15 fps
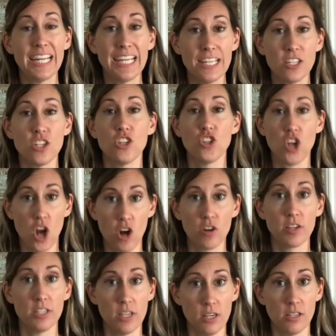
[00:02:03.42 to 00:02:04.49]
into
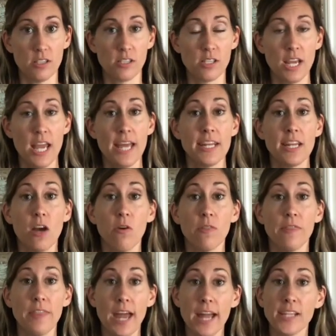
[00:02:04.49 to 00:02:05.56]
chalk dust. Now,
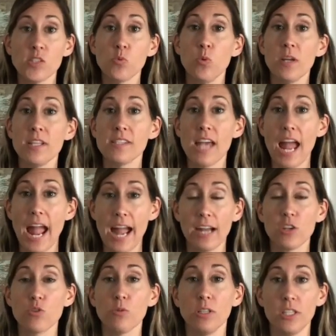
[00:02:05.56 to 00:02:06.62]
that's what it's
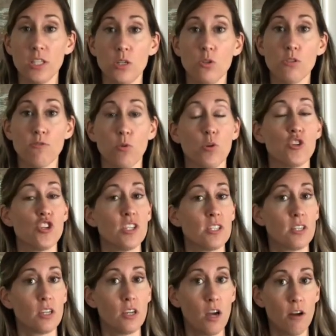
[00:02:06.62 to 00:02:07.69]
actually used for, just to
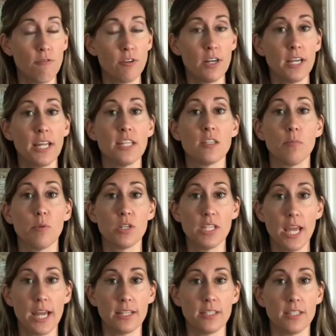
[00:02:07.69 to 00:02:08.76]
cover it and to
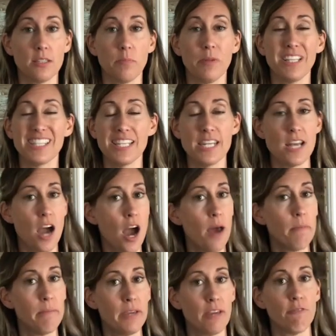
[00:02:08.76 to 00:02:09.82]
protect it, but it's not
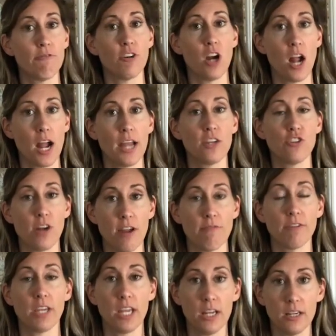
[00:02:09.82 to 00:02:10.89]
meant for high traffic
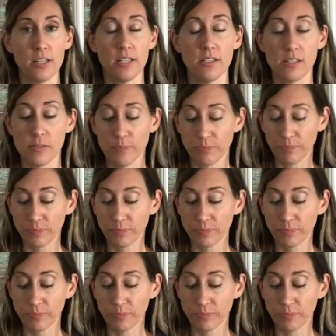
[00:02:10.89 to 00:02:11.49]
areas.